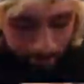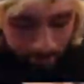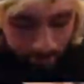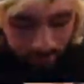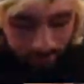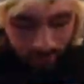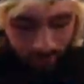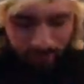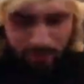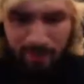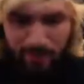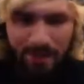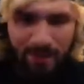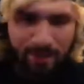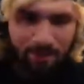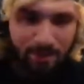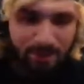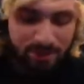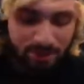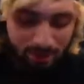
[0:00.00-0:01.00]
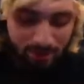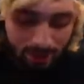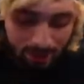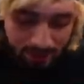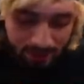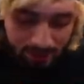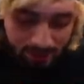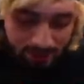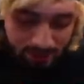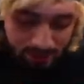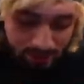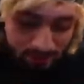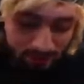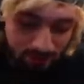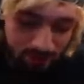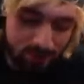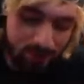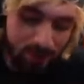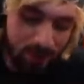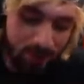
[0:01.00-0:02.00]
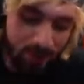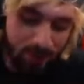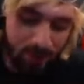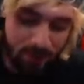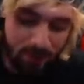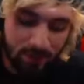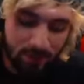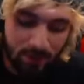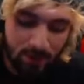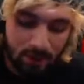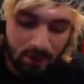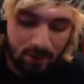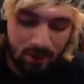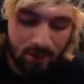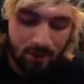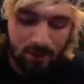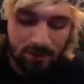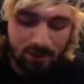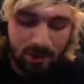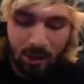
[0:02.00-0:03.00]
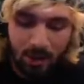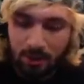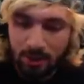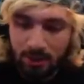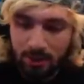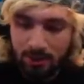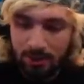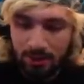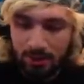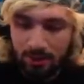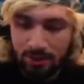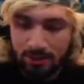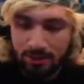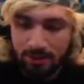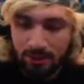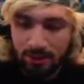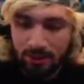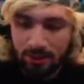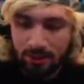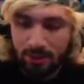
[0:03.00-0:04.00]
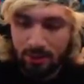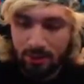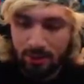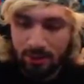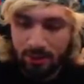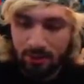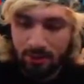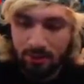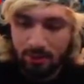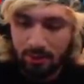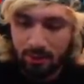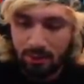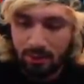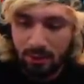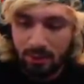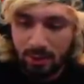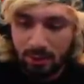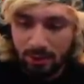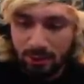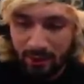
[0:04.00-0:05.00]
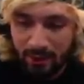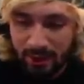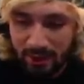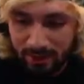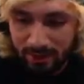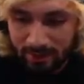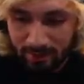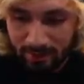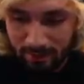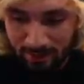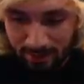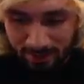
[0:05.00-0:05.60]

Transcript: They're from my personal collection too, so it's all good, John. It's all good. Do I get them all?